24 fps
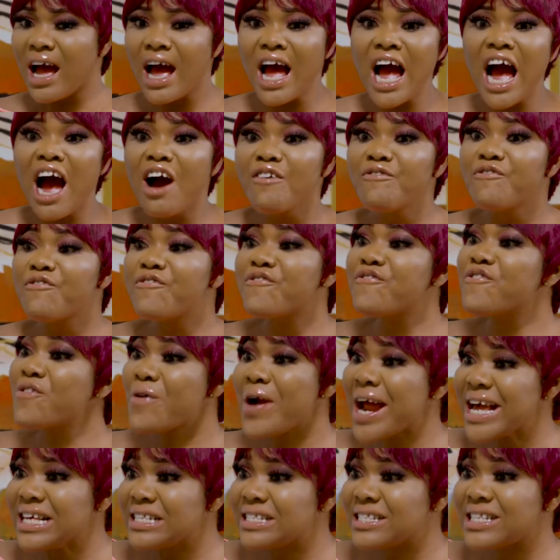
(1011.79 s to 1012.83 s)
I have
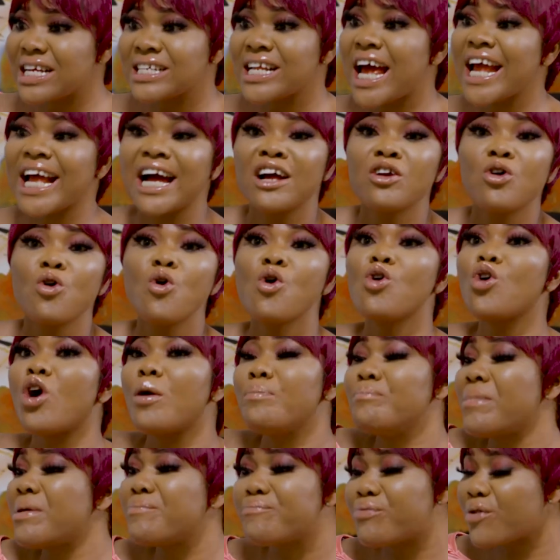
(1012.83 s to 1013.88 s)
friends that I can hook
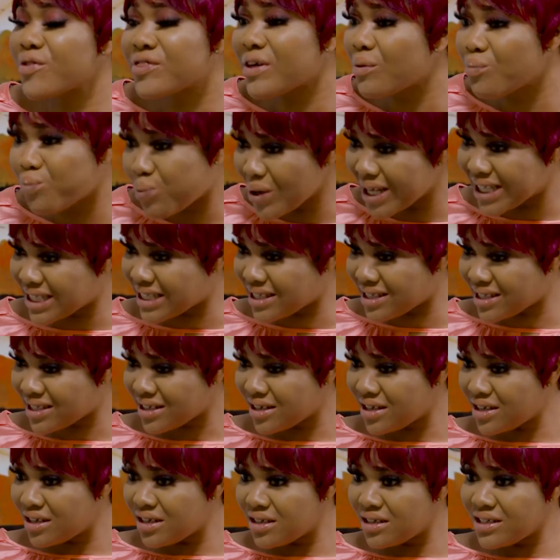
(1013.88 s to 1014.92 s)
up my brother with.
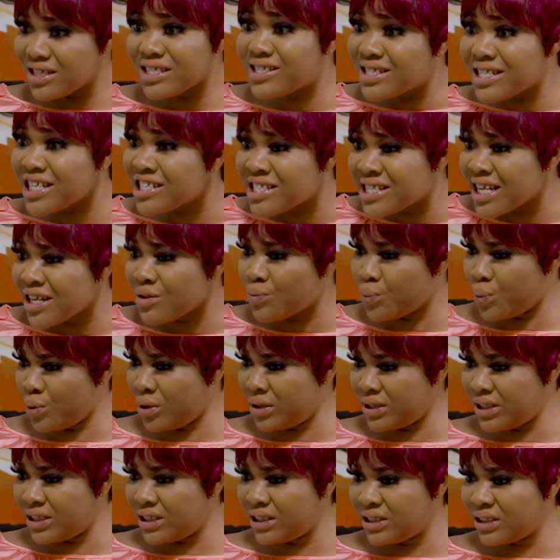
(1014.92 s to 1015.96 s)
Decent
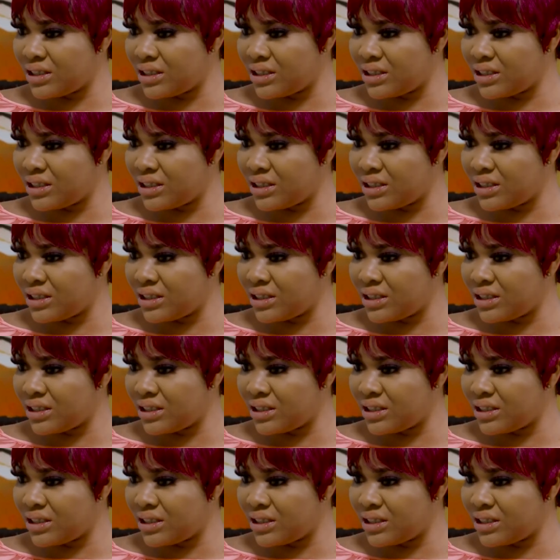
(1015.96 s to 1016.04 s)
one.